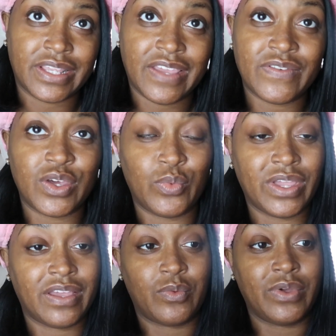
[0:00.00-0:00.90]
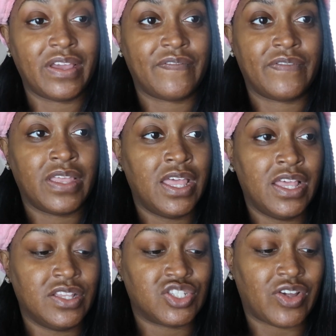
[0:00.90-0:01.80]
Even though we have, we have
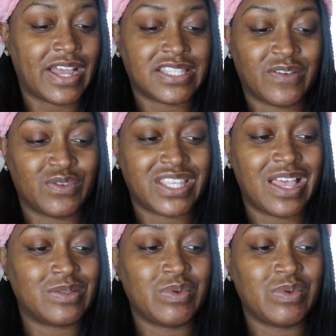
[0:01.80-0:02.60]
tried several times,